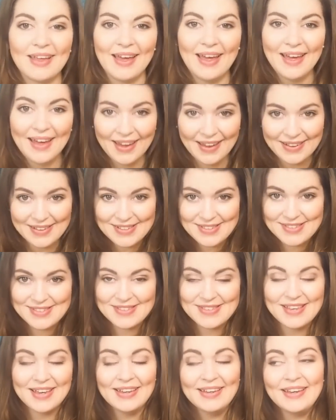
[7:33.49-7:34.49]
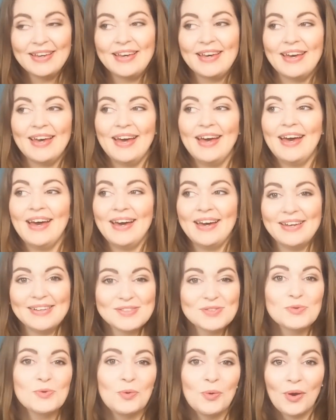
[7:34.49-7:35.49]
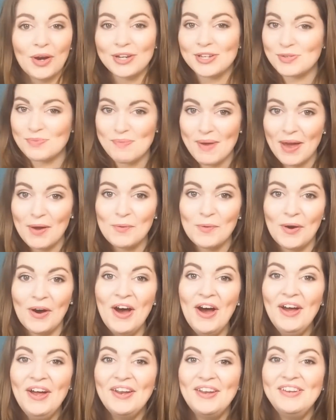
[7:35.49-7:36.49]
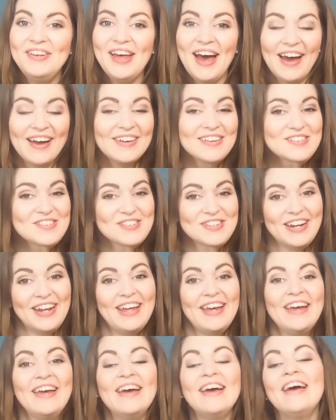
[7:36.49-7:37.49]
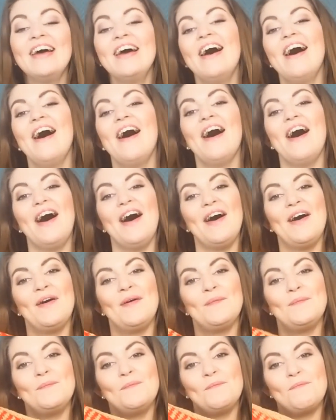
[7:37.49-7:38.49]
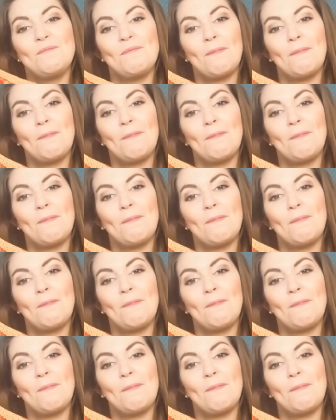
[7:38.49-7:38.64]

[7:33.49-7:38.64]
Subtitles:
is, it's quite a big one actually. The